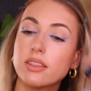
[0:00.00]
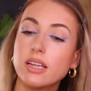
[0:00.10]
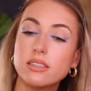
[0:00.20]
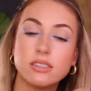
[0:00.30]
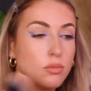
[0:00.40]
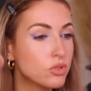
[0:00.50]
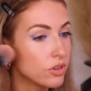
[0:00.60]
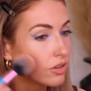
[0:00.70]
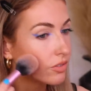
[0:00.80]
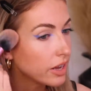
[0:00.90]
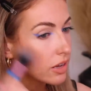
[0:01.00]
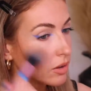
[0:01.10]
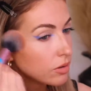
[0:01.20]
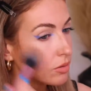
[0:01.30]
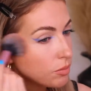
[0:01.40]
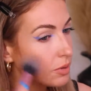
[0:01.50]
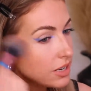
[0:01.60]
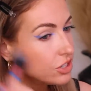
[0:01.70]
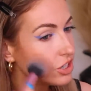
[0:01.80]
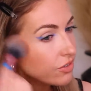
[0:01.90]
Got that same sort of like
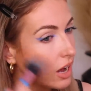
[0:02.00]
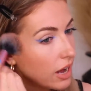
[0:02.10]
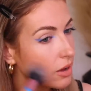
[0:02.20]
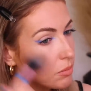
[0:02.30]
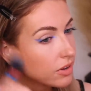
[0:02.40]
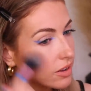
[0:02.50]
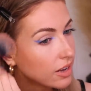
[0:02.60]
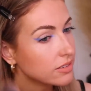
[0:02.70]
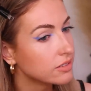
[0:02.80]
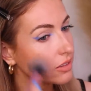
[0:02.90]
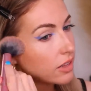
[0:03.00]
peachy vibe as the